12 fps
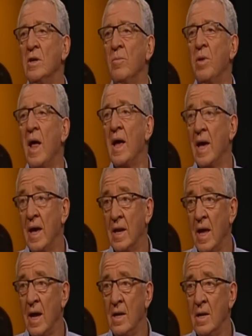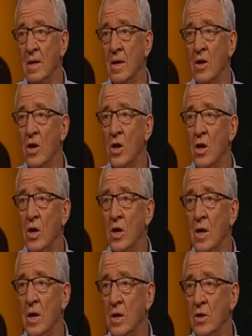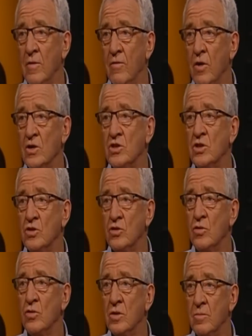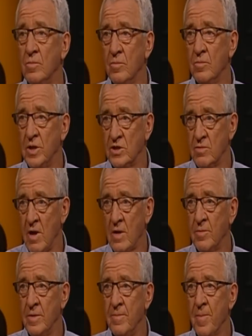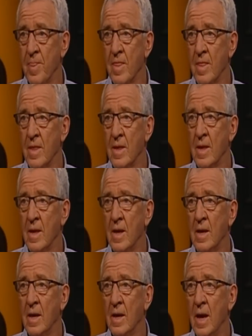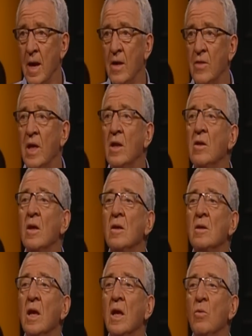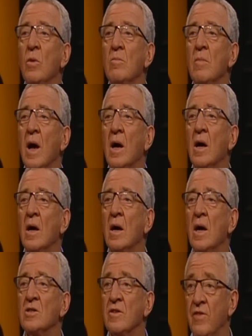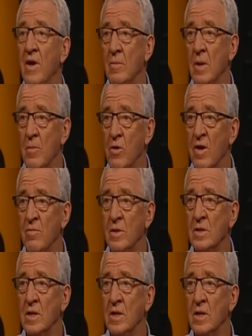You're playing Adelaide. You've lost your two best ruckmen. Then Nicky Winmar has a family bereavement.